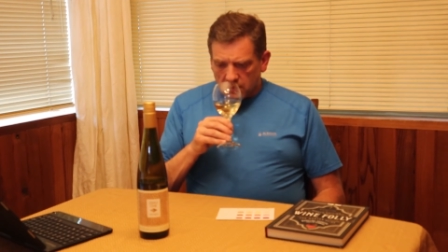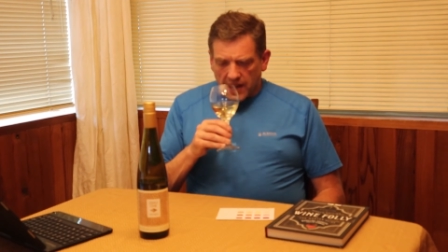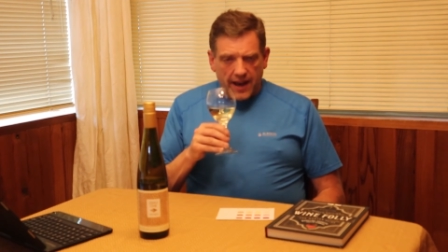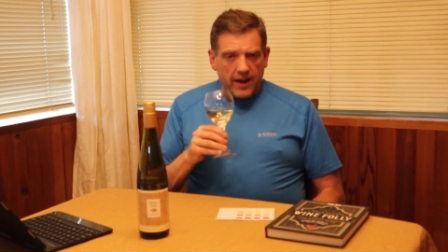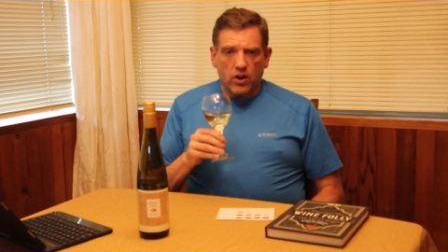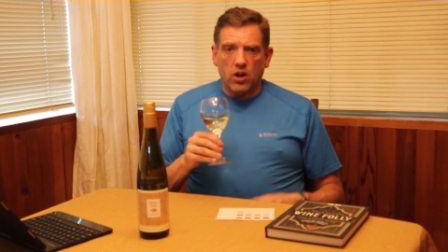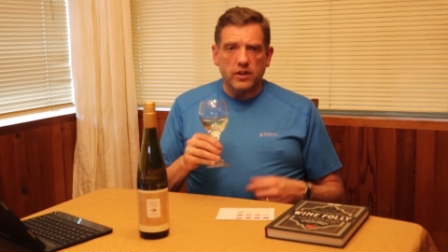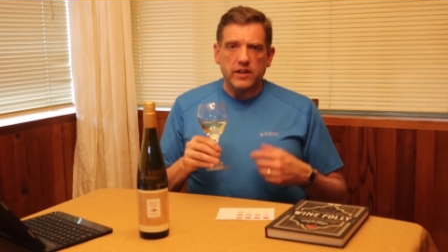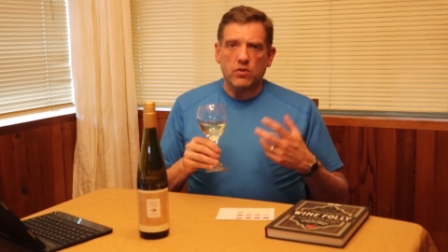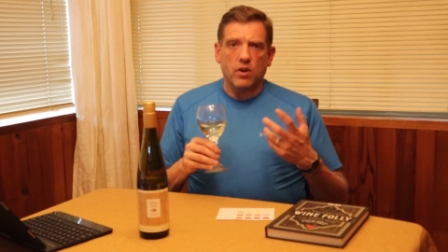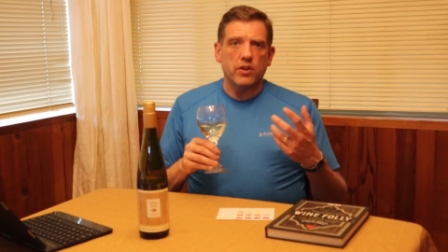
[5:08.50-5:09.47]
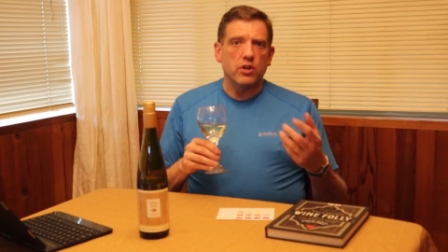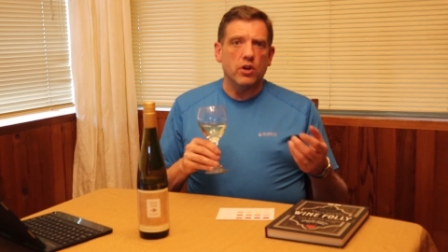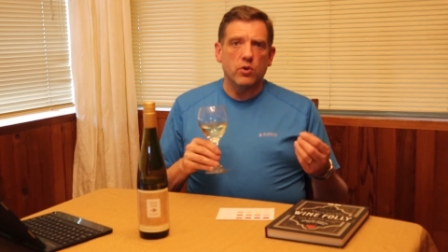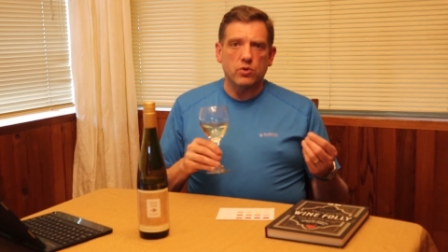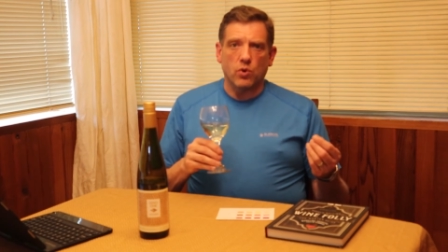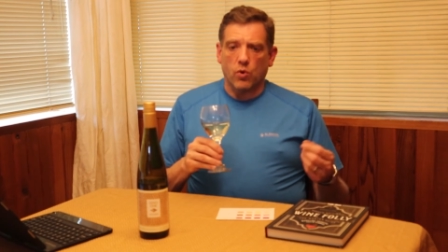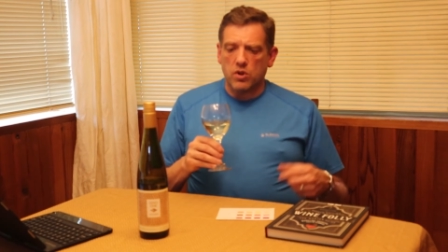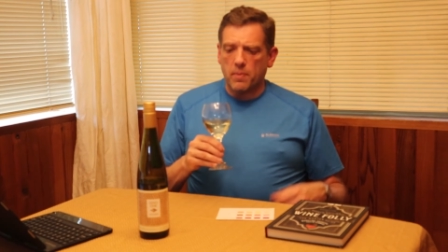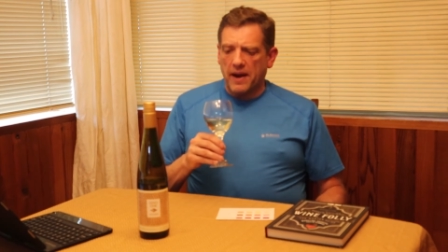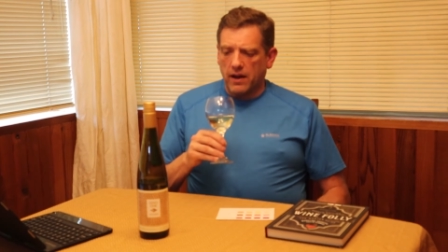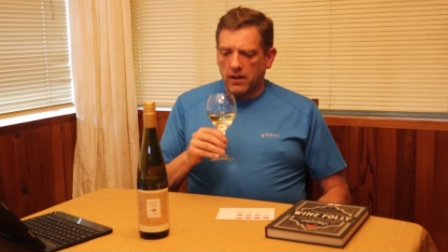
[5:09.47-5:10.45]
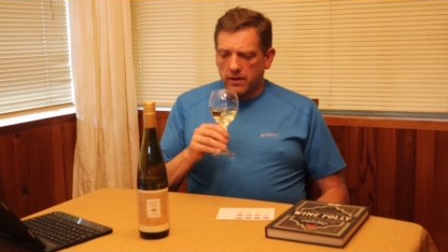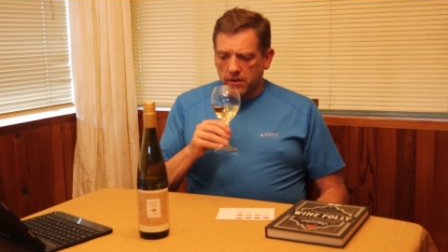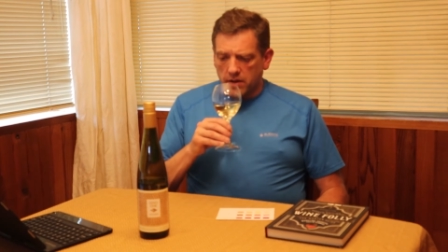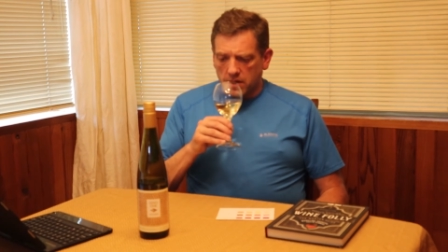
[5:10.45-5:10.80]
at all, either on the nose or the palate.